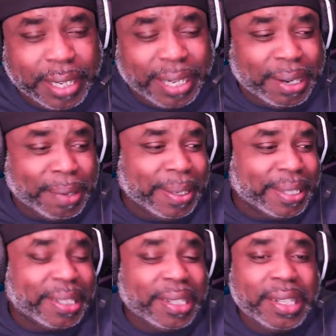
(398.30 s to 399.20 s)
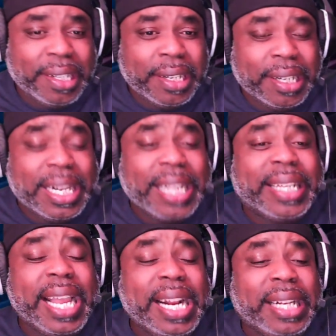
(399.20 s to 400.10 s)
Oh, it's let's
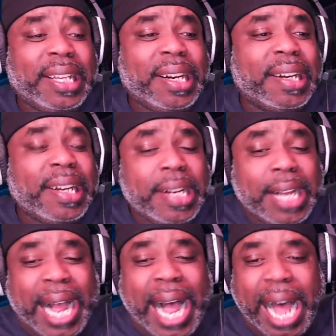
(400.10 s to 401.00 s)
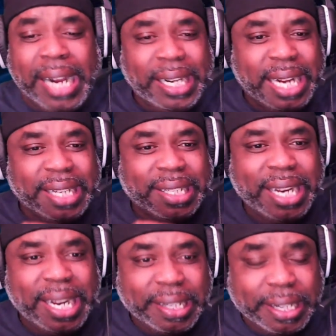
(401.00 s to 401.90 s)
get into the holiday
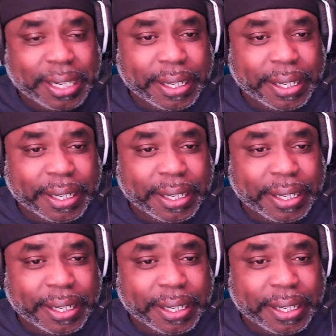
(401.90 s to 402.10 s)
season.